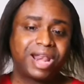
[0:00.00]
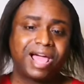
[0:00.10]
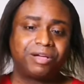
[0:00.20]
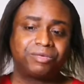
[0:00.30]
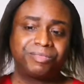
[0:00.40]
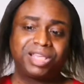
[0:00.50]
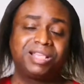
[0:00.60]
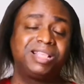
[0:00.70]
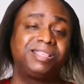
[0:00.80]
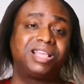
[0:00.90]
out
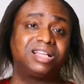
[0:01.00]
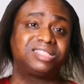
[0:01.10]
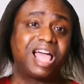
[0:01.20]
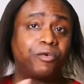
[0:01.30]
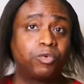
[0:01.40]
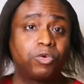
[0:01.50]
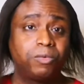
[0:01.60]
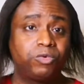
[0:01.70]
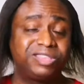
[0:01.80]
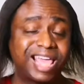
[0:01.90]
because
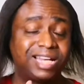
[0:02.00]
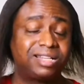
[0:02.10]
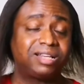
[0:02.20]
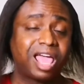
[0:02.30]
that